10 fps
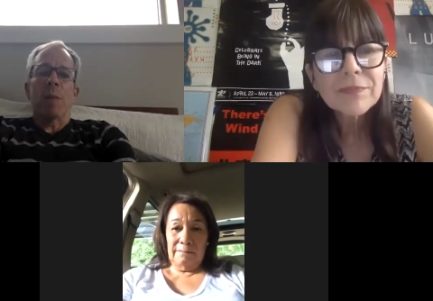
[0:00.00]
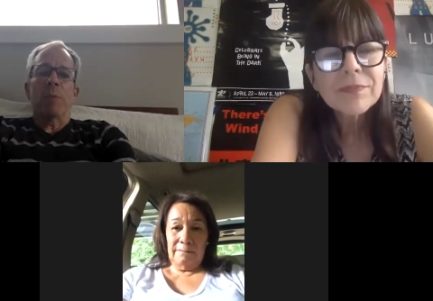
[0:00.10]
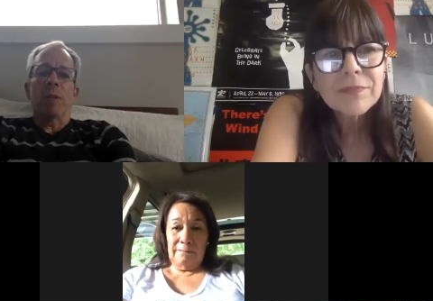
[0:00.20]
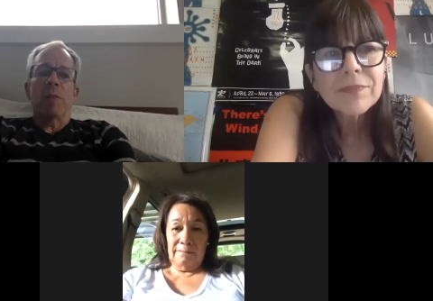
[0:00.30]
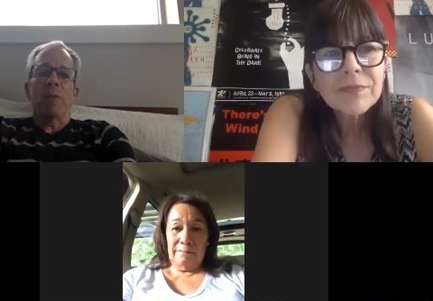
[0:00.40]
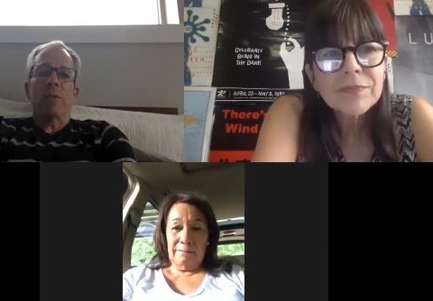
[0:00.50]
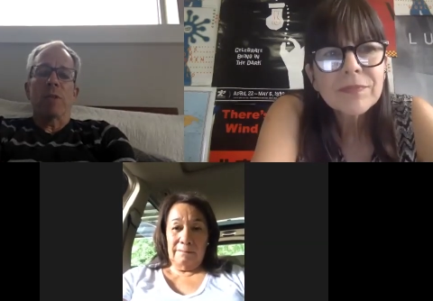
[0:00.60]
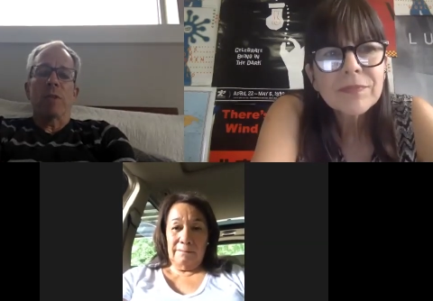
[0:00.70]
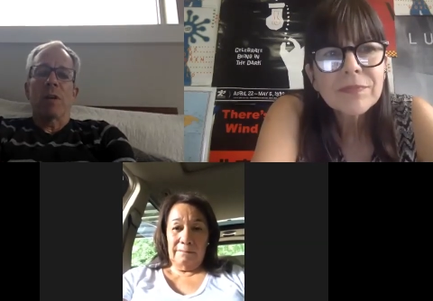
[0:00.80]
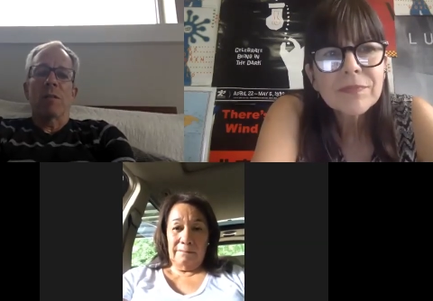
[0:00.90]
Speaker 1: levels
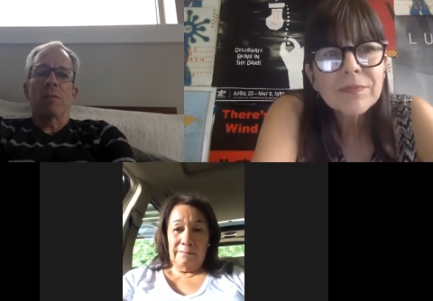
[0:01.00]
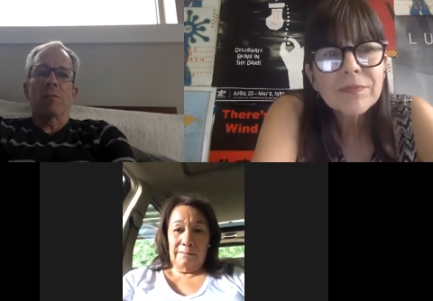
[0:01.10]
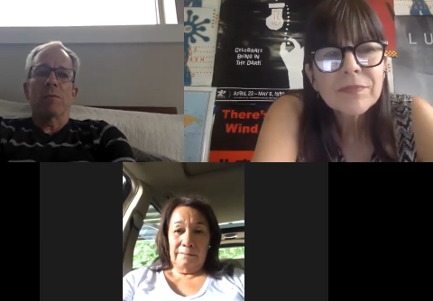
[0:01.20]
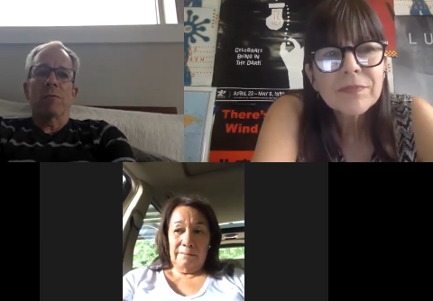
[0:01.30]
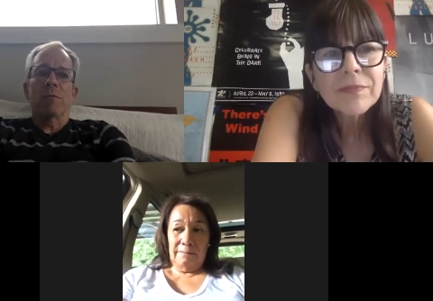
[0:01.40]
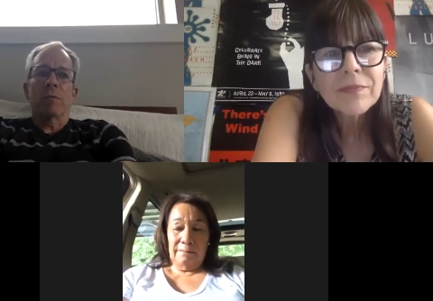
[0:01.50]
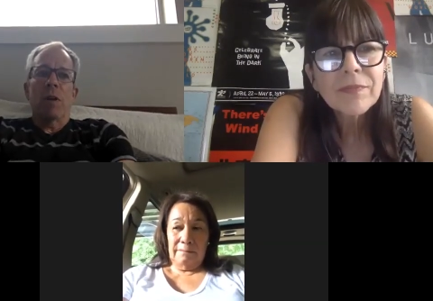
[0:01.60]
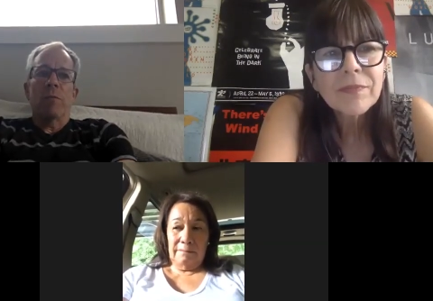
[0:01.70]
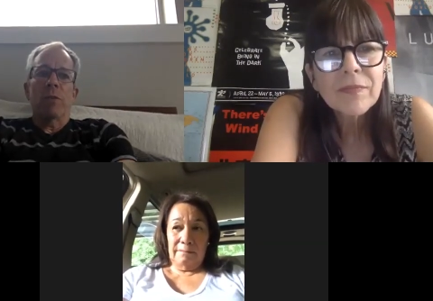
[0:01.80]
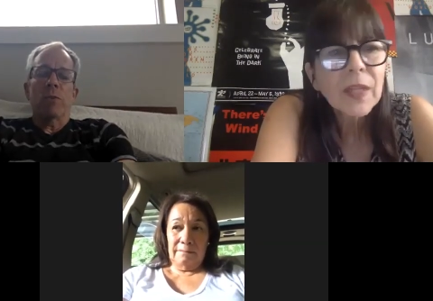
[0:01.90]
of of the
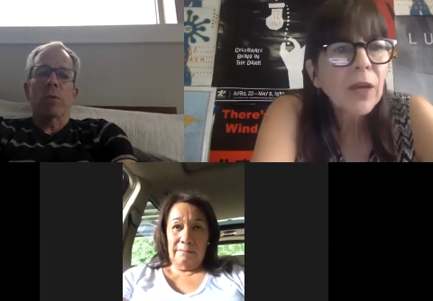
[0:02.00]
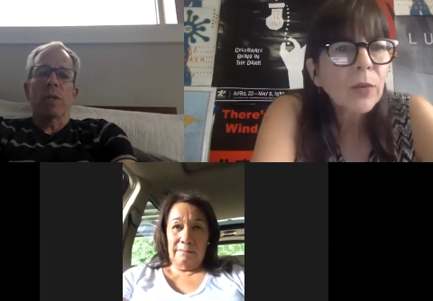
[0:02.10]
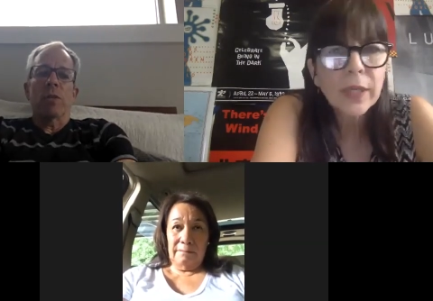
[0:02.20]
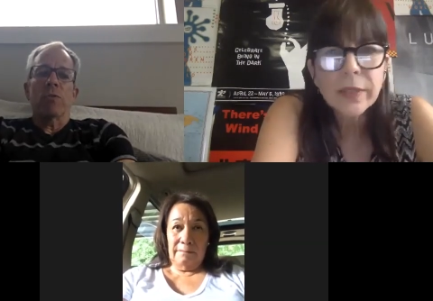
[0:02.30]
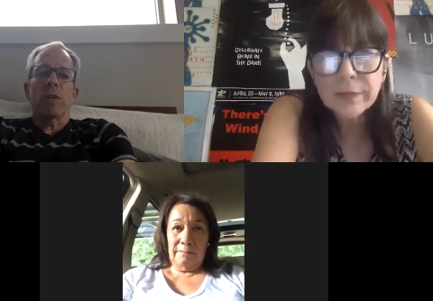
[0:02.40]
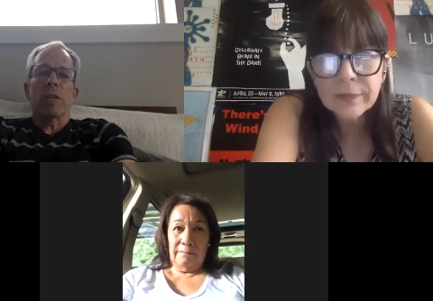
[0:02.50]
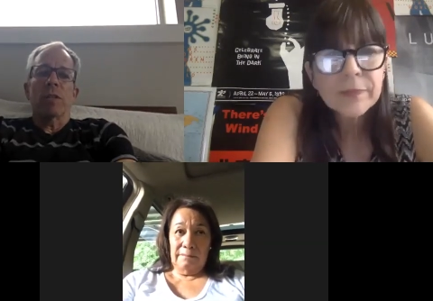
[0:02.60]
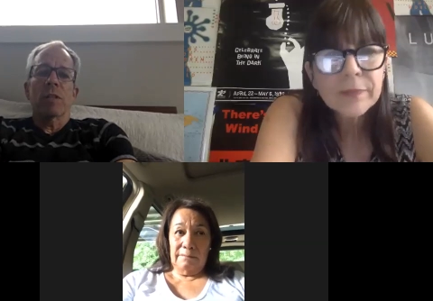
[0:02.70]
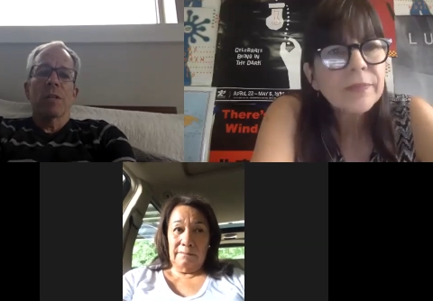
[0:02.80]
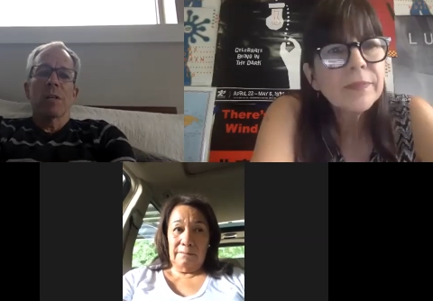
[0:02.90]
school district.
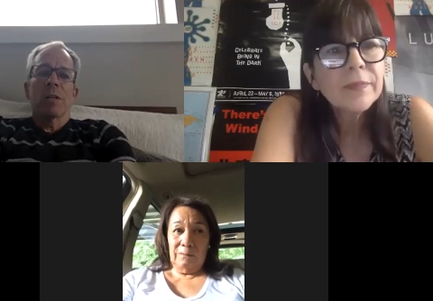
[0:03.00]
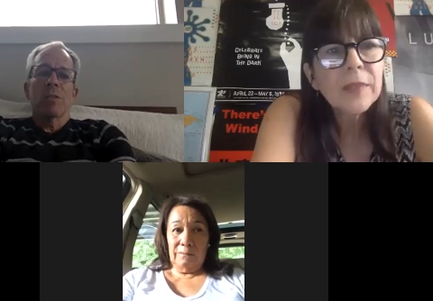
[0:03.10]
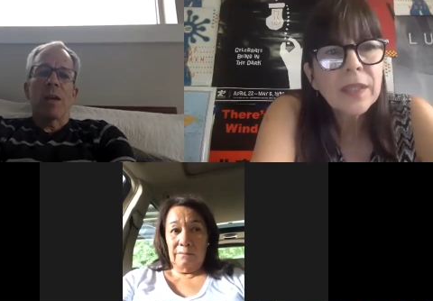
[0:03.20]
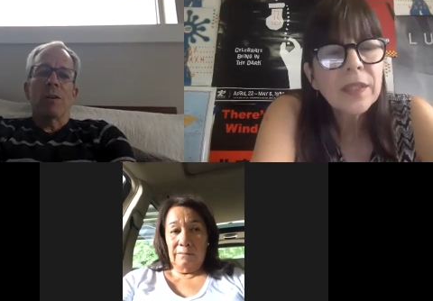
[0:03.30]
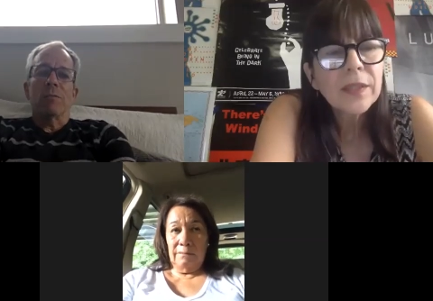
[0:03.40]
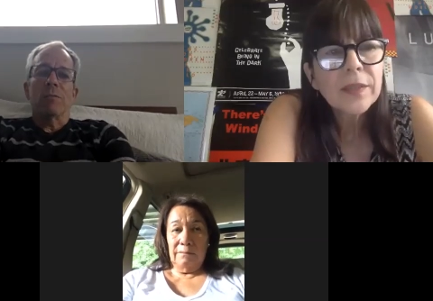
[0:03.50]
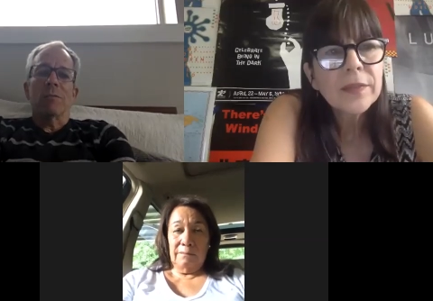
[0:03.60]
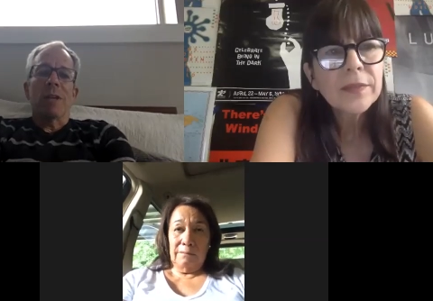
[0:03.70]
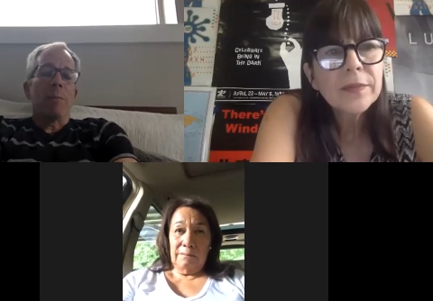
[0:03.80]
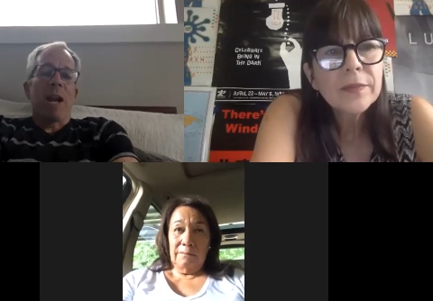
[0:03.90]
Okay. So I don't, eh,
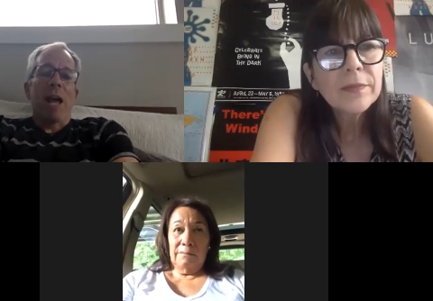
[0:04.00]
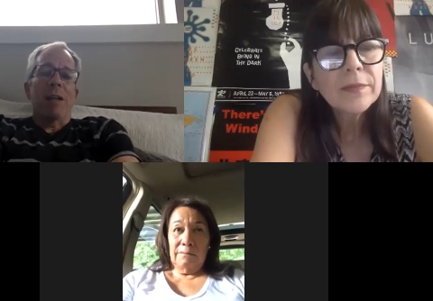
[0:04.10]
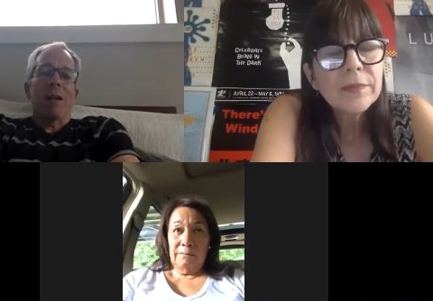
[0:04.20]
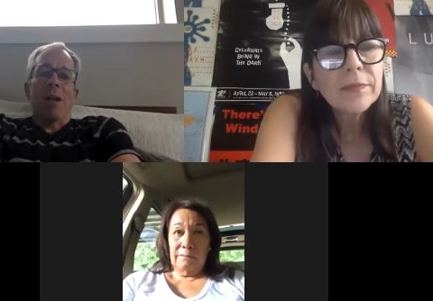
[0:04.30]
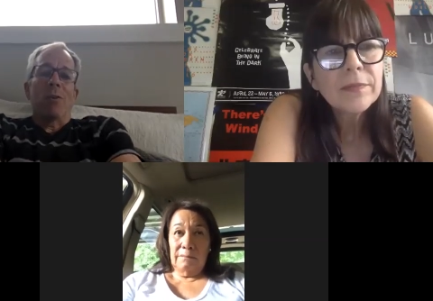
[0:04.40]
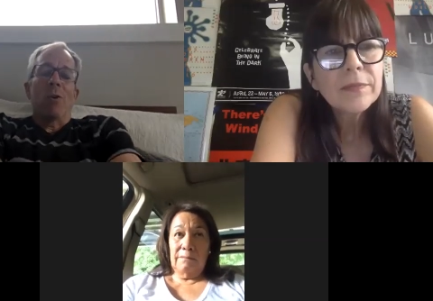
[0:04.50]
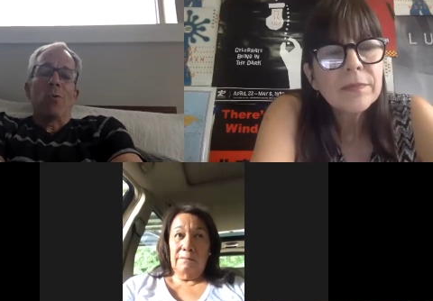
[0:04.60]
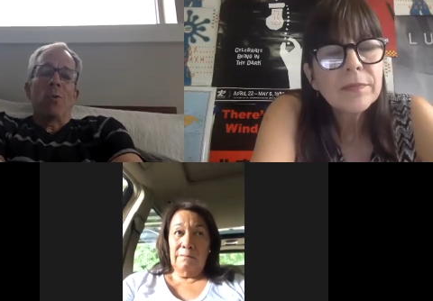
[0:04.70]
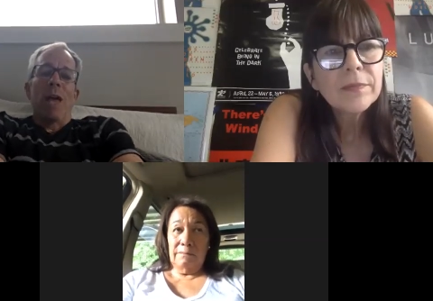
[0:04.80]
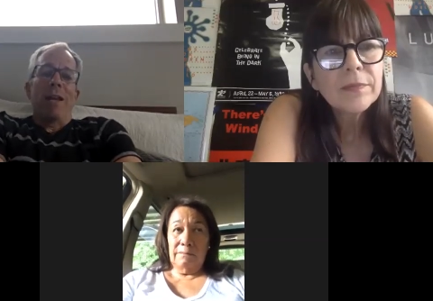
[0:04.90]
but I I don't know who
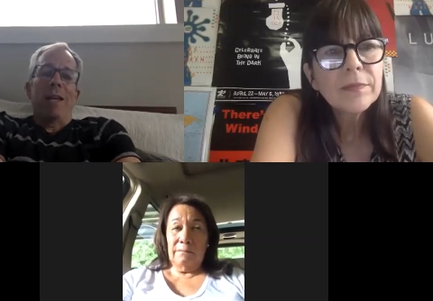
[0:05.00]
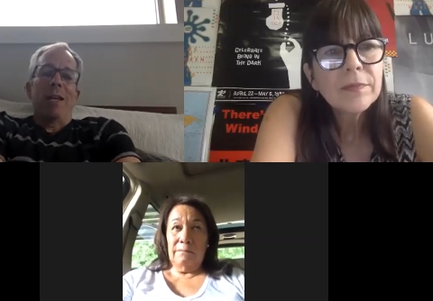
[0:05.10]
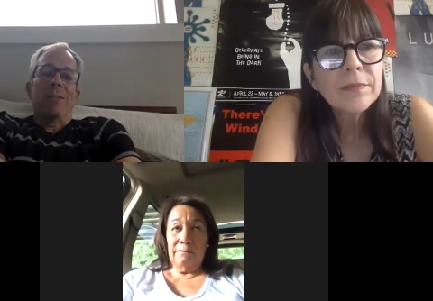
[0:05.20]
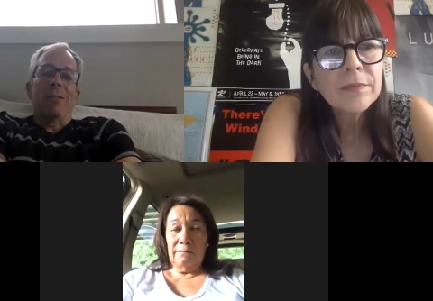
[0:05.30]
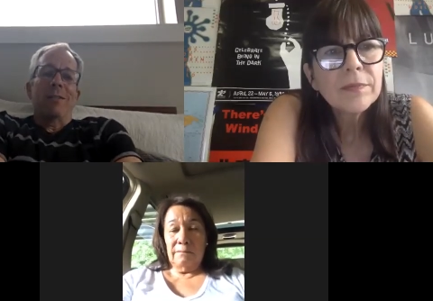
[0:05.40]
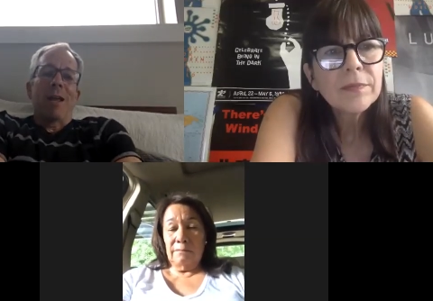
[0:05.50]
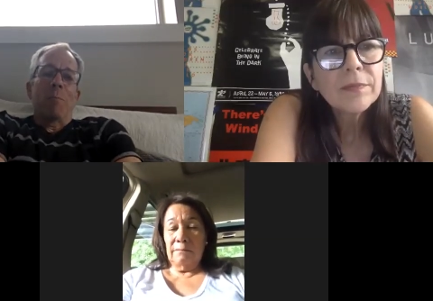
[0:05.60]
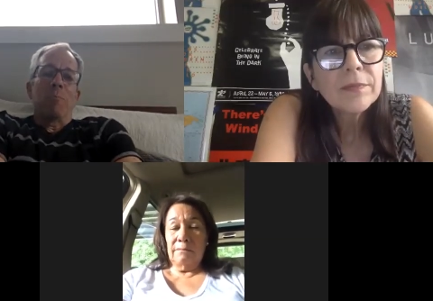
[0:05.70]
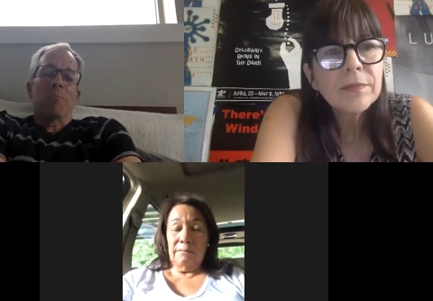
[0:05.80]
that is. I'm